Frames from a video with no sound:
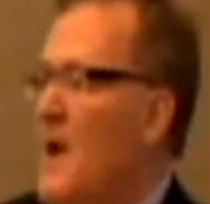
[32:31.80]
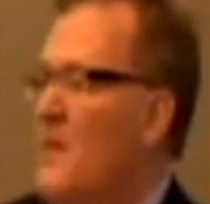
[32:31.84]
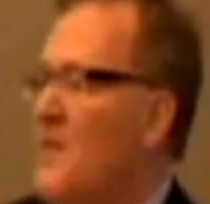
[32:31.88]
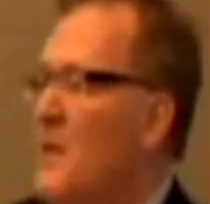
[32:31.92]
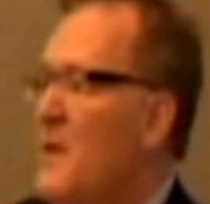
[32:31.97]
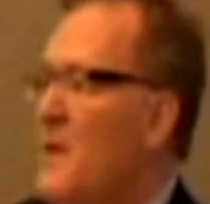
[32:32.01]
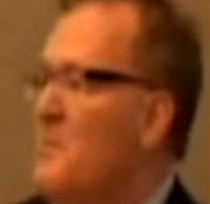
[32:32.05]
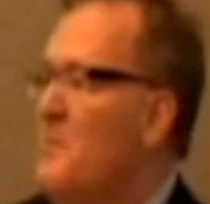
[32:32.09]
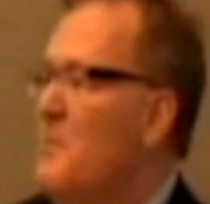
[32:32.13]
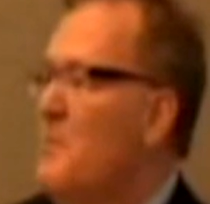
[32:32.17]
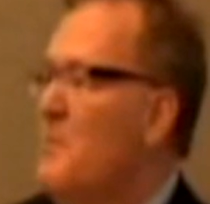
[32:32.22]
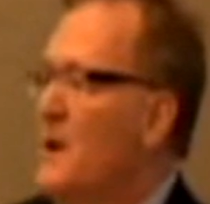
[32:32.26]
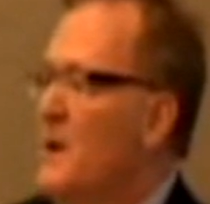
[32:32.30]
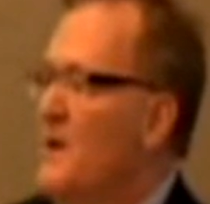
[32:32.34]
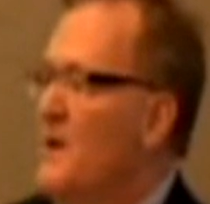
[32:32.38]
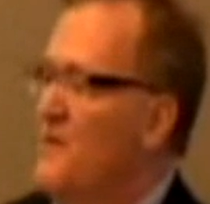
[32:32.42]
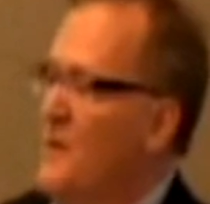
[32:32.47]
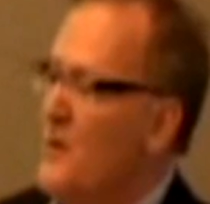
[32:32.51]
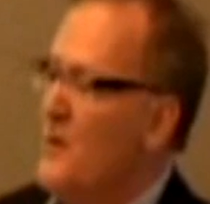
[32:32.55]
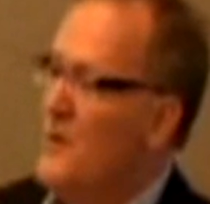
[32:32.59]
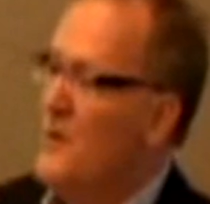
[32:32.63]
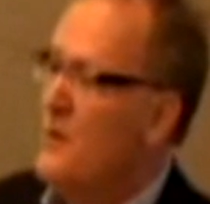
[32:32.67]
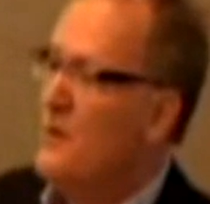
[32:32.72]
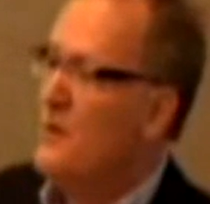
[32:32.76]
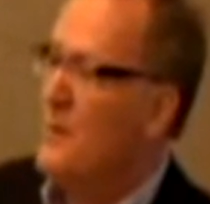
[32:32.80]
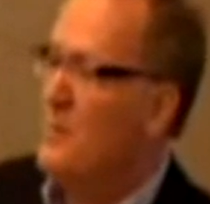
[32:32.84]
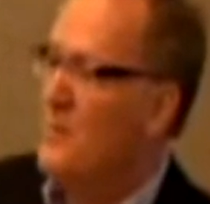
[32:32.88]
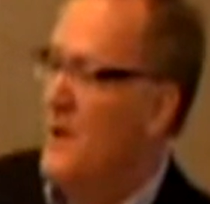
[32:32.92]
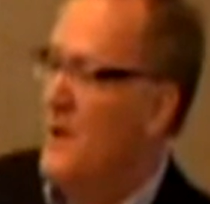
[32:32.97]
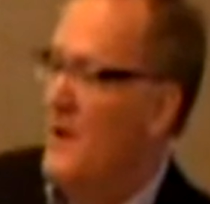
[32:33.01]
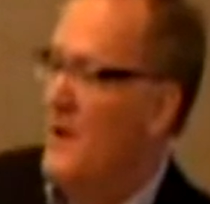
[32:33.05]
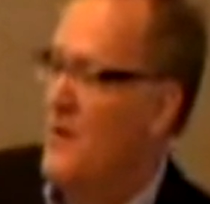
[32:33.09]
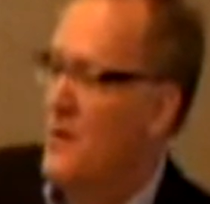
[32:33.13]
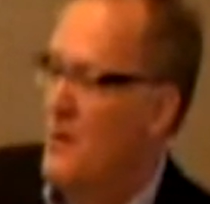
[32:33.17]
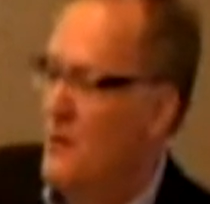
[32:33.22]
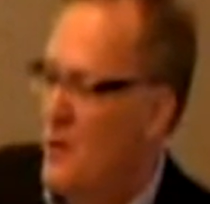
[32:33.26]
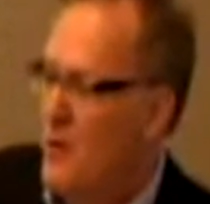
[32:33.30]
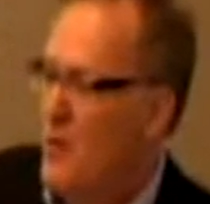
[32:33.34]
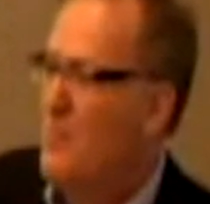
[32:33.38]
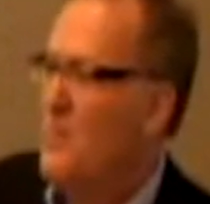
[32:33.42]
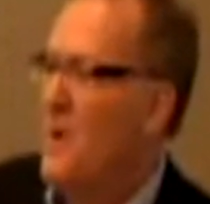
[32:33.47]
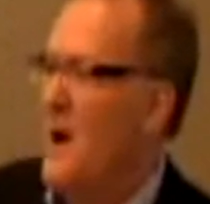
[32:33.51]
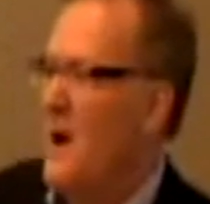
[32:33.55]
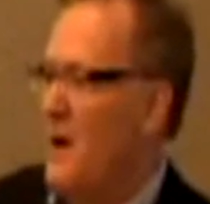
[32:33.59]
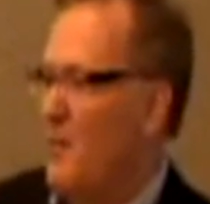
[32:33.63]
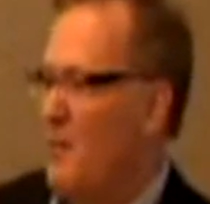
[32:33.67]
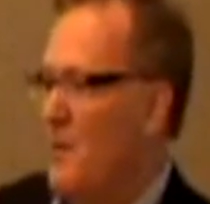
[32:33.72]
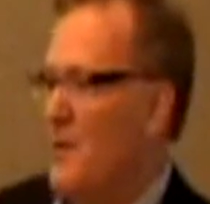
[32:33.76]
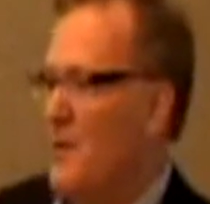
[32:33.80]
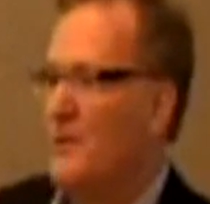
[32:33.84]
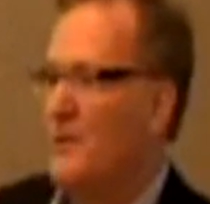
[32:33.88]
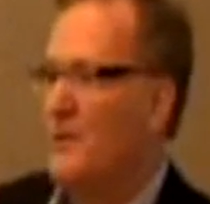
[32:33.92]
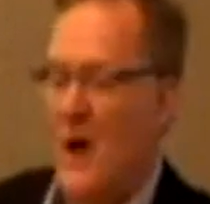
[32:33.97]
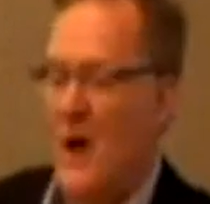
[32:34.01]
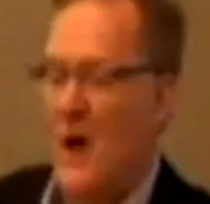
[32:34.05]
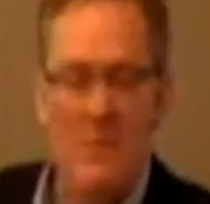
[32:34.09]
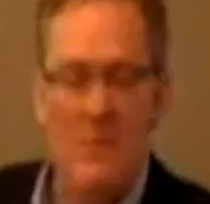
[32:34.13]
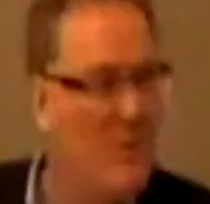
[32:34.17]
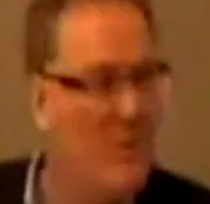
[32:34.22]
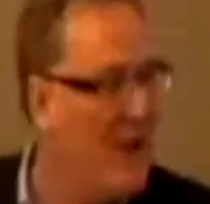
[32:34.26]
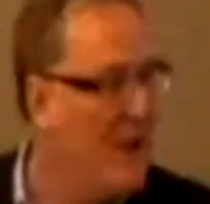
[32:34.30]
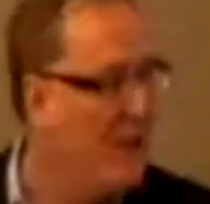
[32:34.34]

And the ability for you to be in the loop on a real-time